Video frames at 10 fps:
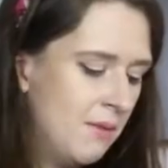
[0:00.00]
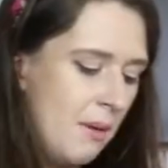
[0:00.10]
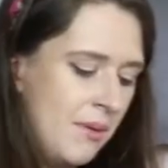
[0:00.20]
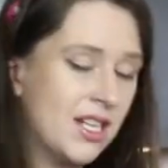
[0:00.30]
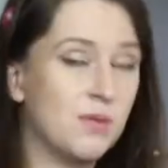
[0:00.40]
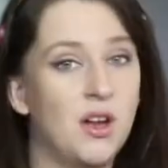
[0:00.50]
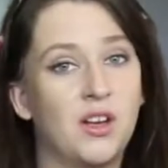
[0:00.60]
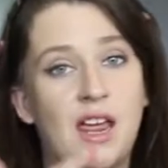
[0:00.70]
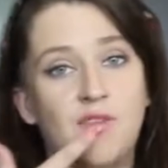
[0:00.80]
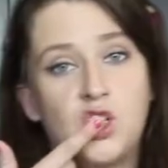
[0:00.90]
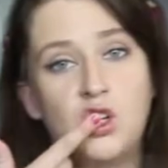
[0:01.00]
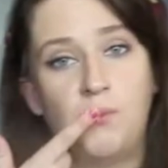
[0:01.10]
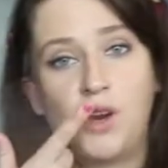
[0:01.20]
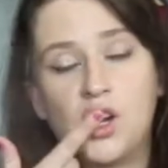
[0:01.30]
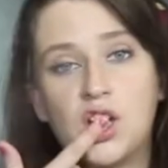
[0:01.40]
but because we only have 2
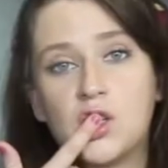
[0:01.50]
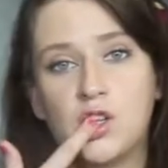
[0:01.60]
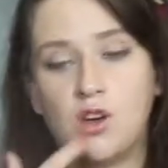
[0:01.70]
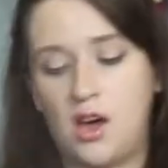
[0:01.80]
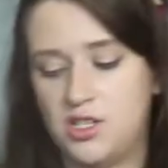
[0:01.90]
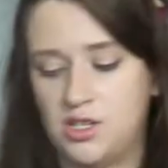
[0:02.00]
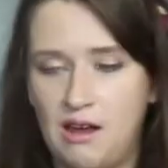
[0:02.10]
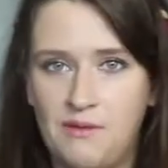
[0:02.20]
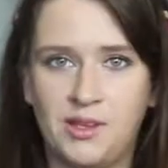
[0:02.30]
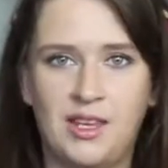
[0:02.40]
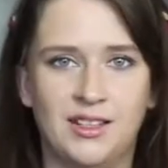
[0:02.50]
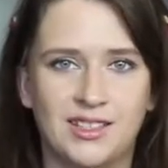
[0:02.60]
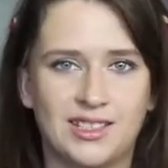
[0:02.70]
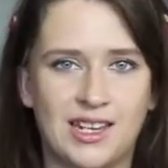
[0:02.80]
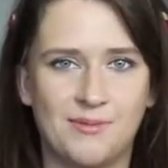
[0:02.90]
burners, you can't do everything at
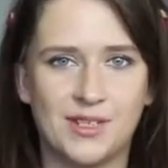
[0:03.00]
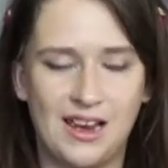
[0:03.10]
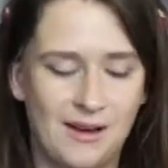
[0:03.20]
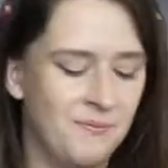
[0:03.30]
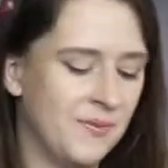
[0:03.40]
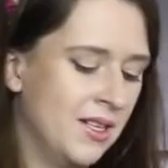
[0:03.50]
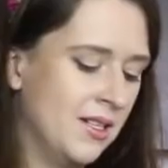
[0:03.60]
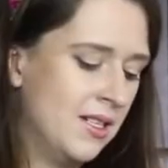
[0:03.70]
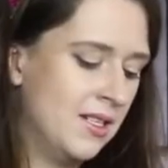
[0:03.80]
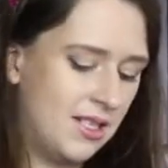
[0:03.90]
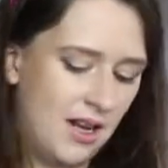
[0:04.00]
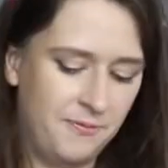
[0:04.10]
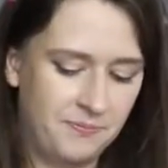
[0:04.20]
the same time. So,